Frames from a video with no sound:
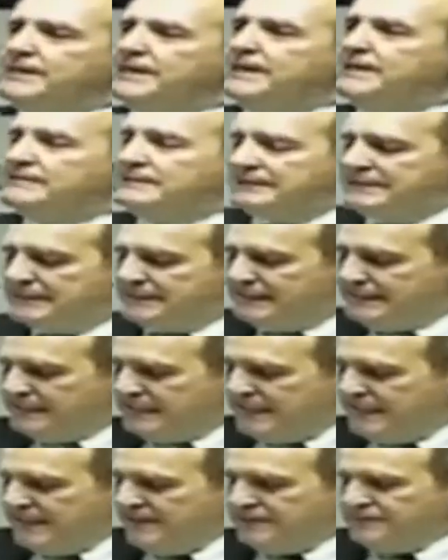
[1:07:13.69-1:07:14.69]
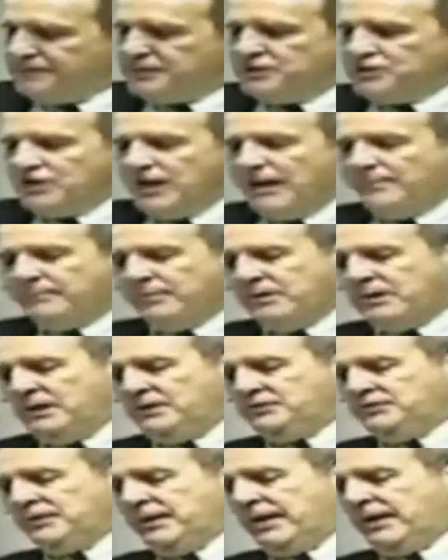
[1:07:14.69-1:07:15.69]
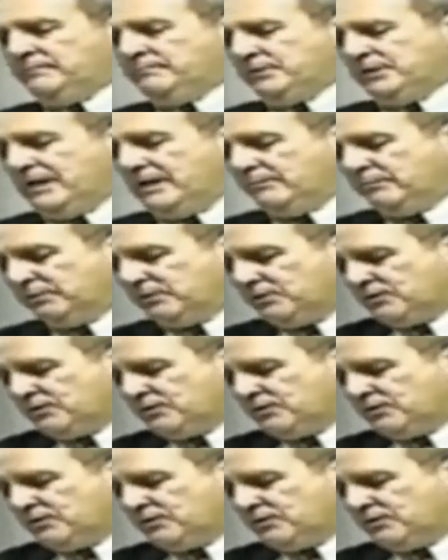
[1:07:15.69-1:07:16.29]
Now, if the Japanese had been able